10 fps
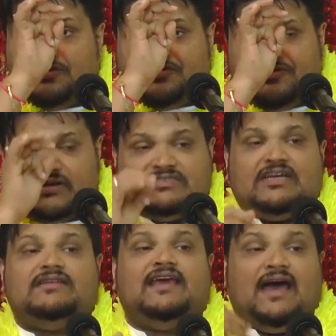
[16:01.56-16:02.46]

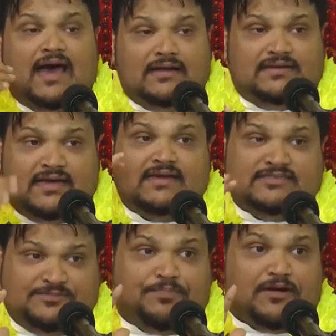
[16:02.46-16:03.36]
Rudraksh. There, there
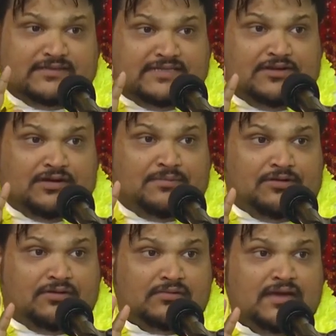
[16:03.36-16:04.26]
is prayers. Eh, don't get me
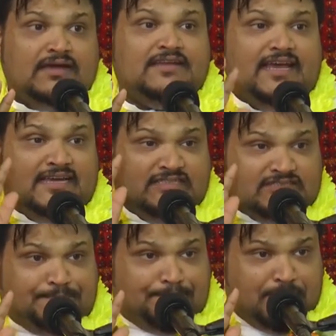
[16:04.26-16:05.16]
wrong. There
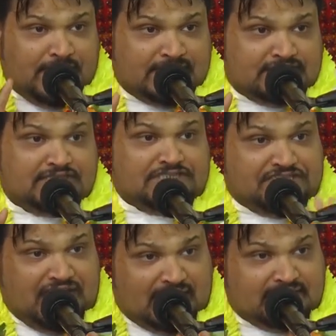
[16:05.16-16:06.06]
is praise to
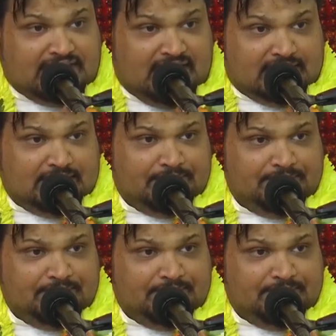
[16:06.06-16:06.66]
that.